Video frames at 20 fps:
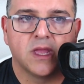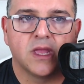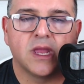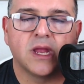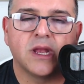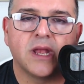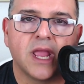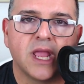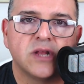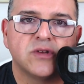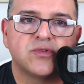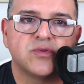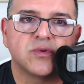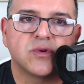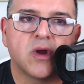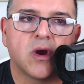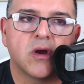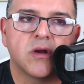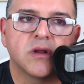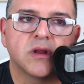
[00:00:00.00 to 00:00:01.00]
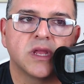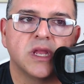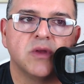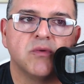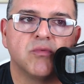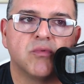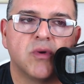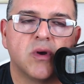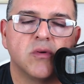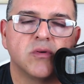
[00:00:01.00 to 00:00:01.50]
And Andrew Carnegie
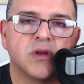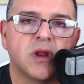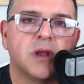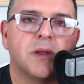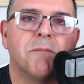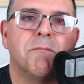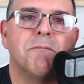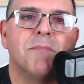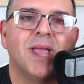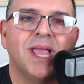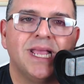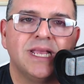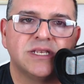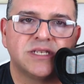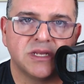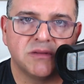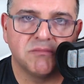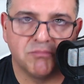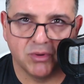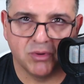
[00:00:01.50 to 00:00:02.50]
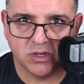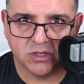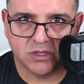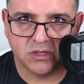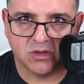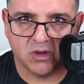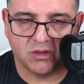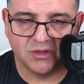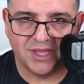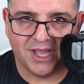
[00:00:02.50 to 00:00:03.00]
wrote an amazing
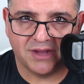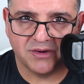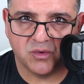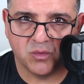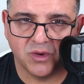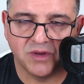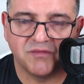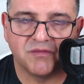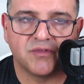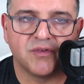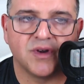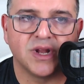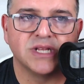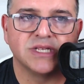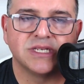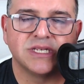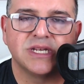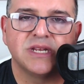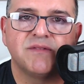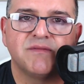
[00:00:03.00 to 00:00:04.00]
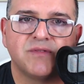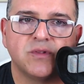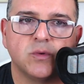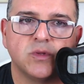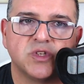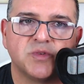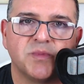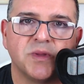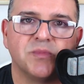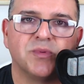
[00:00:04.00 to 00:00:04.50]
book called How to Win Friends and
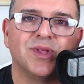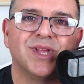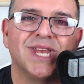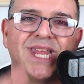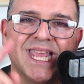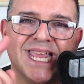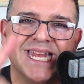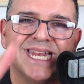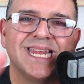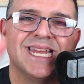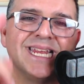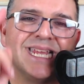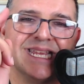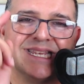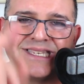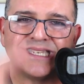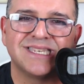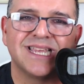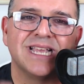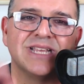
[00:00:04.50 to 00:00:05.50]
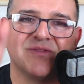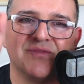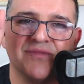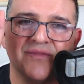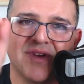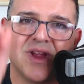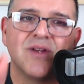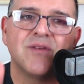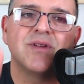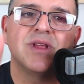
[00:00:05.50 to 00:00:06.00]
Influence People. And in it, he says
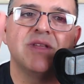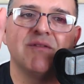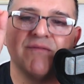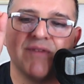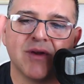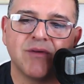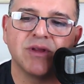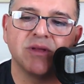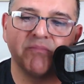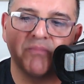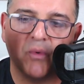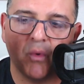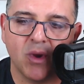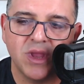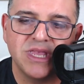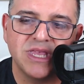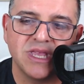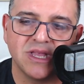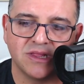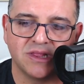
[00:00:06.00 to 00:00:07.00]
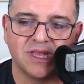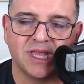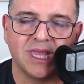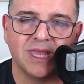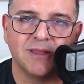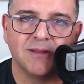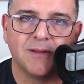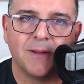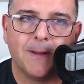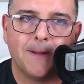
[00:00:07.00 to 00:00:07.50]
very, very
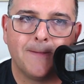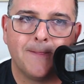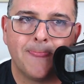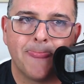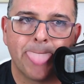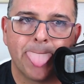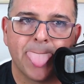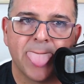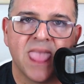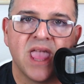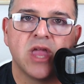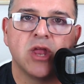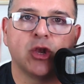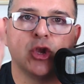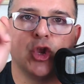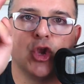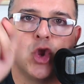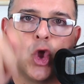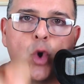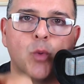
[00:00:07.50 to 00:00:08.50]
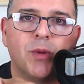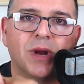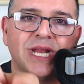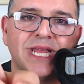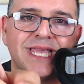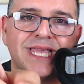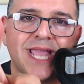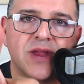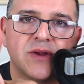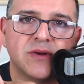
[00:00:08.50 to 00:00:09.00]
poignantly
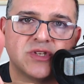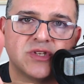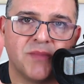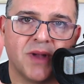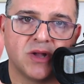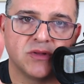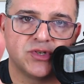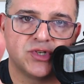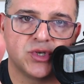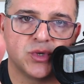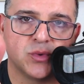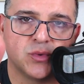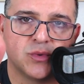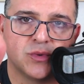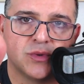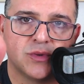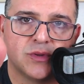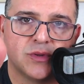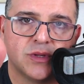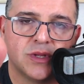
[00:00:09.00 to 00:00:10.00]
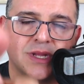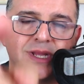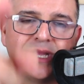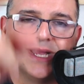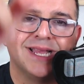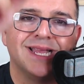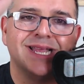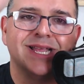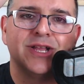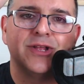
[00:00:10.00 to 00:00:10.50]
nobody cares about you.
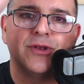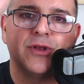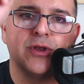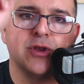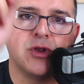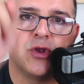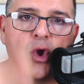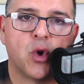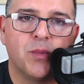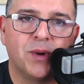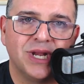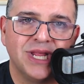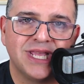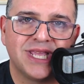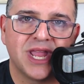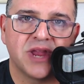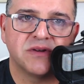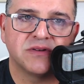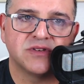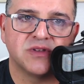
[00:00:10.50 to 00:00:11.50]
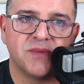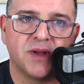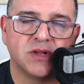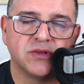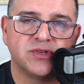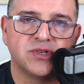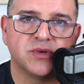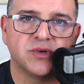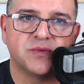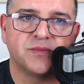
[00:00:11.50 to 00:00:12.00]
Nobody cares
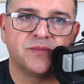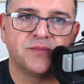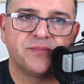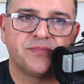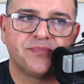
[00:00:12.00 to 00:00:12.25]
about you.